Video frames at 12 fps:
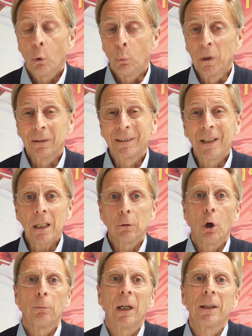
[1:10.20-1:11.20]
Will
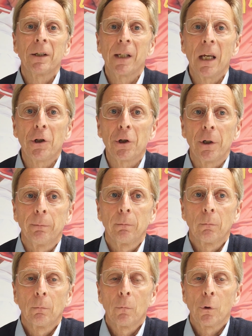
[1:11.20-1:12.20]
deglobalisation,
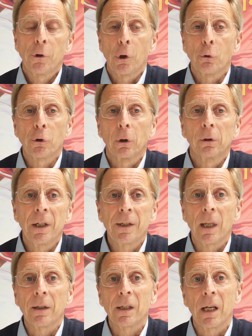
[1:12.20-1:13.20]
social
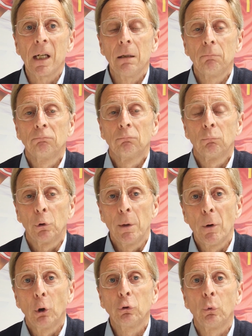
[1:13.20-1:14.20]
distancing,
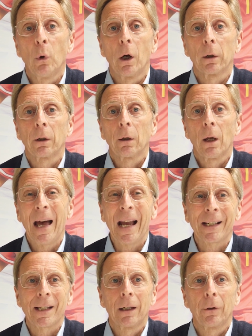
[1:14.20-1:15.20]
remote work,
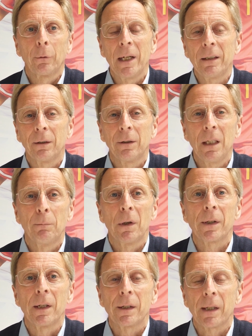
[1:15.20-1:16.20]
accelerated
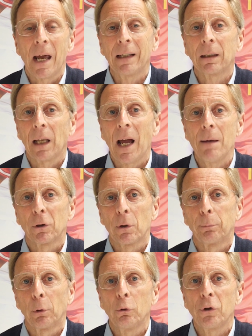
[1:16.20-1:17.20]
e-business and climate
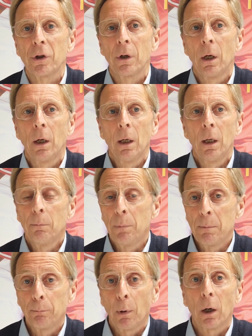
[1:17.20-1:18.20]
approach
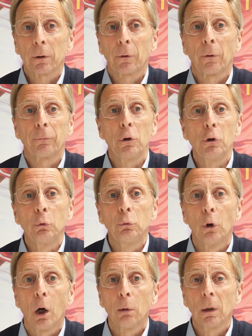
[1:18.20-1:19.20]
be part of the new
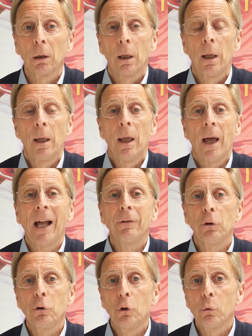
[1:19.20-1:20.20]
normal
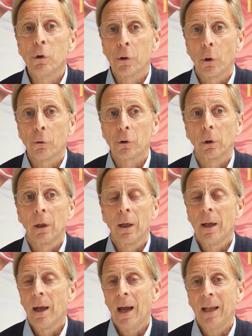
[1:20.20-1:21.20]
and the new social
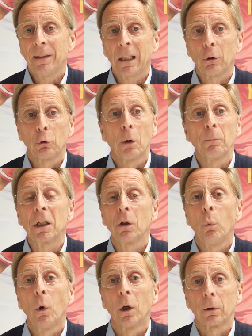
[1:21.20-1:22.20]
and
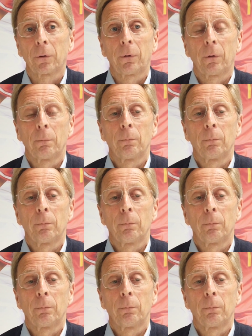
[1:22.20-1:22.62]
economic world?